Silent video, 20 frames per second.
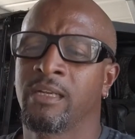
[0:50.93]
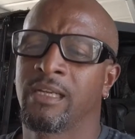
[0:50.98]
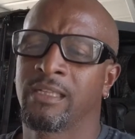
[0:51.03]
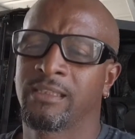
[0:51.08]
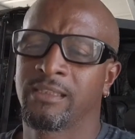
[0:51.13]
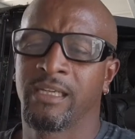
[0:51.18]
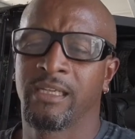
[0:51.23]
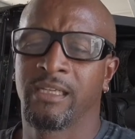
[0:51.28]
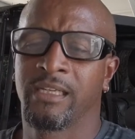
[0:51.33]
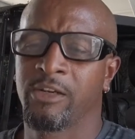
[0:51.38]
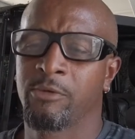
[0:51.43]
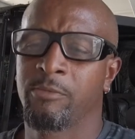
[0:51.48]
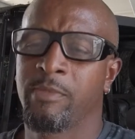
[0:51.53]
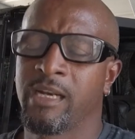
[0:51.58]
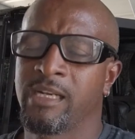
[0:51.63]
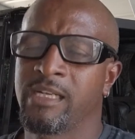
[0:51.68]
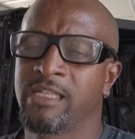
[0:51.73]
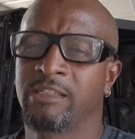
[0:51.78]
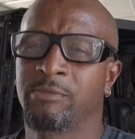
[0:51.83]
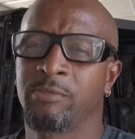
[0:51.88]
that I think
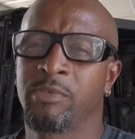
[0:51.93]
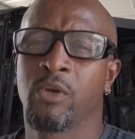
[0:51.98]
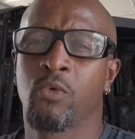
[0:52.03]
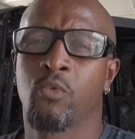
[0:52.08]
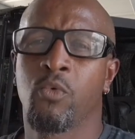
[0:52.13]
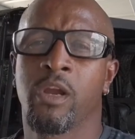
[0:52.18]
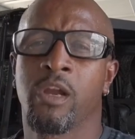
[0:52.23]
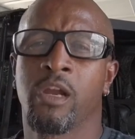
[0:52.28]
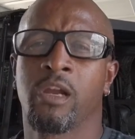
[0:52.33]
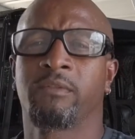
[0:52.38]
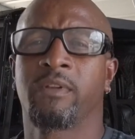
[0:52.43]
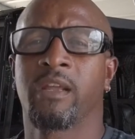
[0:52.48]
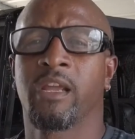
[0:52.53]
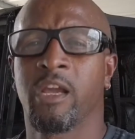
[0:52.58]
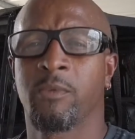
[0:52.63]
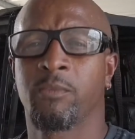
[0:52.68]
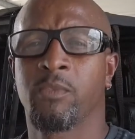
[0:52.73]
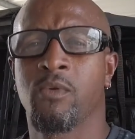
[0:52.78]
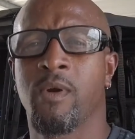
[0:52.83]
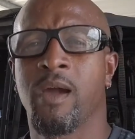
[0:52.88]
everybody needs to be aware of to
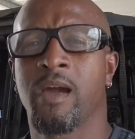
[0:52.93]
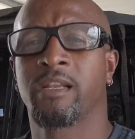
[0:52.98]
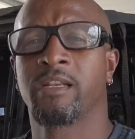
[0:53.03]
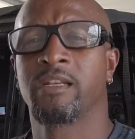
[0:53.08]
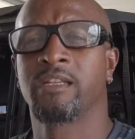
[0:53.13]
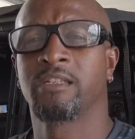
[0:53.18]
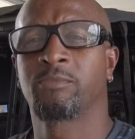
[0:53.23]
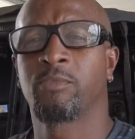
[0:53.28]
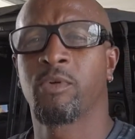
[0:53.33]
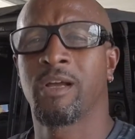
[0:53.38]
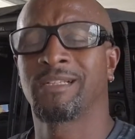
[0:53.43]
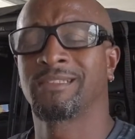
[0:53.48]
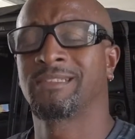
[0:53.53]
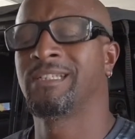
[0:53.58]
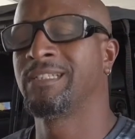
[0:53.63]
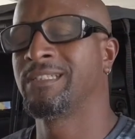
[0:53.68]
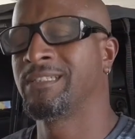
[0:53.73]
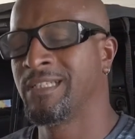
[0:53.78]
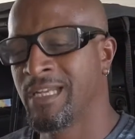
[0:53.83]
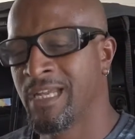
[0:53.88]
help you out in this
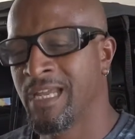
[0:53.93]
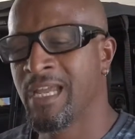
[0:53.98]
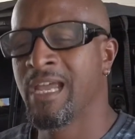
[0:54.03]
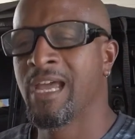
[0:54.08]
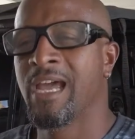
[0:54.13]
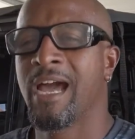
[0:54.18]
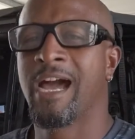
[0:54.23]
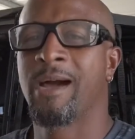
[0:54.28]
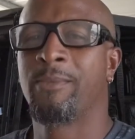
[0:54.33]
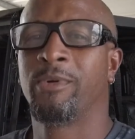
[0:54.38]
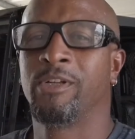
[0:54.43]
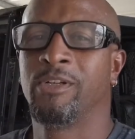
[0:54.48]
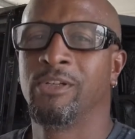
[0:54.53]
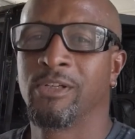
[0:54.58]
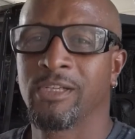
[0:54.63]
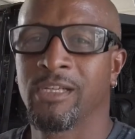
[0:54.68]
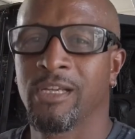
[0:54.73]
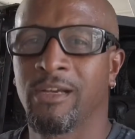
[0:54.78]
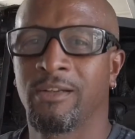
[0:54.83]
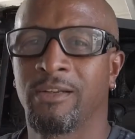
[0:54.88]
process. I'm gonna
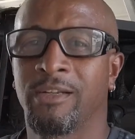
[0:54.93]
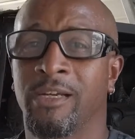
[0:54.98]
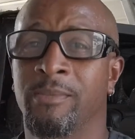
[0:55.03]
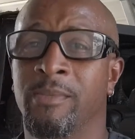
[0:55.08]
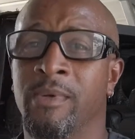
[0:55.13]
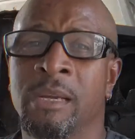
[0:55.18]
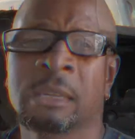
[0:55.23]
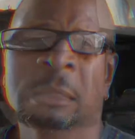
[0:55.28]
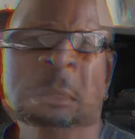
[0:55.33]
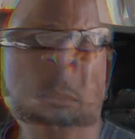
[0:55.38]
hook y'all up.